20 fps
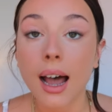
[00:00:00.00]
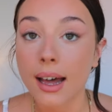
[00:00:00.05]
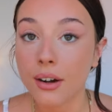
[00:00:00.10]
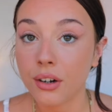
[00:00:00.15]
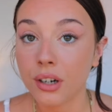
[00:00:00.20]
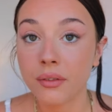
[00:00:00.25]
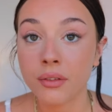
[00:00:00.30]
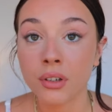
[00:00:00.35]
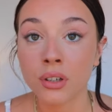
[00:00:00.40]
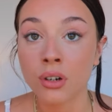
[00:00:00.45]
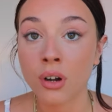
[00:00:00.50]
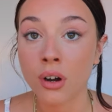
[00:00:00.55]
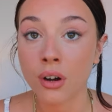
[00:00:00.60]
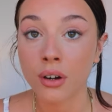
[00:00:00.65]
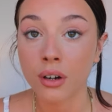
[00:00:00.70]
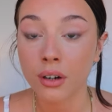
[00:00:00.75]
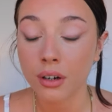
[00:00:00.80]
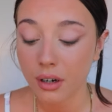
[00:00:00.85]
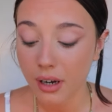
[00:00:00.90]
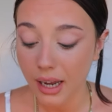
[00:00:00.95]
I don't even
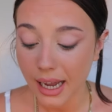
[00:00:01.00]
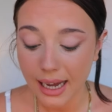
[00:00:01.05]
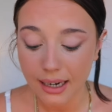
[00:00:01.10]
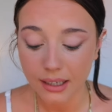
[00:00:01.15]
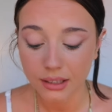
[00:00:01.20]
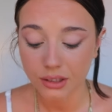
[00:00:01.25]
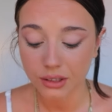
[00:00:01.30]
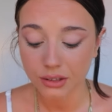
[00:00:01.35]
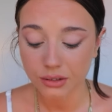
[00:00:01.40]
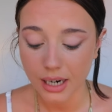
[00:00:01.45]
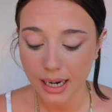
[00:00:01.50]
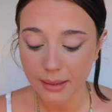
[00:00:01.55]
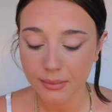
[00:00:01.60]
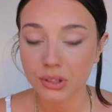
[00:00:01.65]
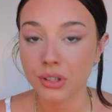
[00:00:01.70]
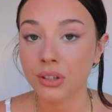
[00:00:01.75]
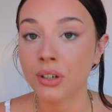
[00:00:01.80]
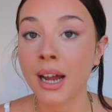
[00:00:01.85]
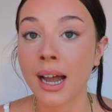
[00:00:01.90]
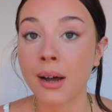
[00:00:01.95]
know how to describe
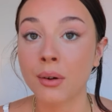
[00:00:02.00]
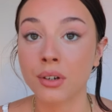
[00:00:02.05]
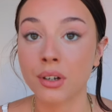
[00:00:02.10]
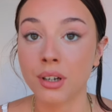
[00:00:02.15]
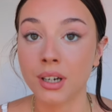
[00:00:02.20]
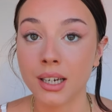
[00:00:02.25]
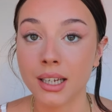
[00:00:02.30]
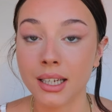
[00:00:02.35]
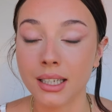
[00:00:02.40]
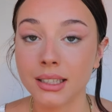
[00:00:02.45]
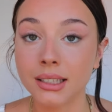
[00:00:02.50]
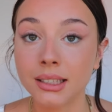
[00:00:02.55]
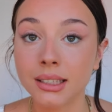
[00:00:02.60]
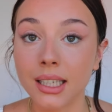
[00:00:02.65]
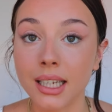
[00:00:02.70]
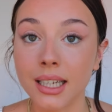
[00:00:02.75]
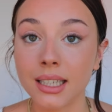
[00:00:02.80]
to you how good it is.